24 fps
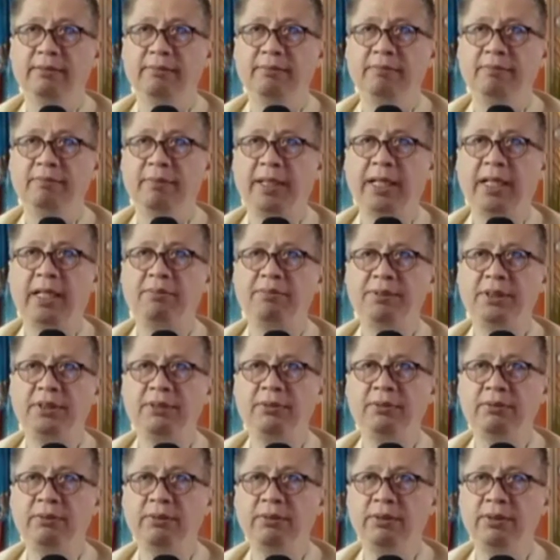Perhaps
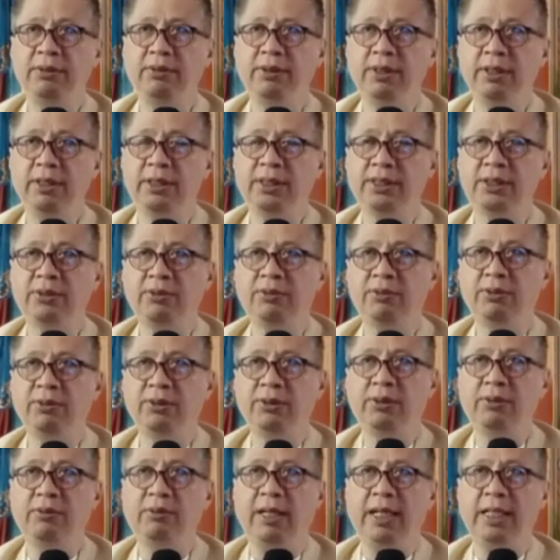it's good
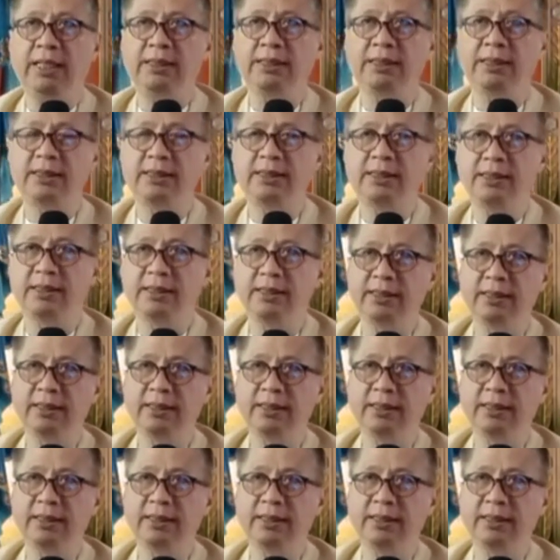to us,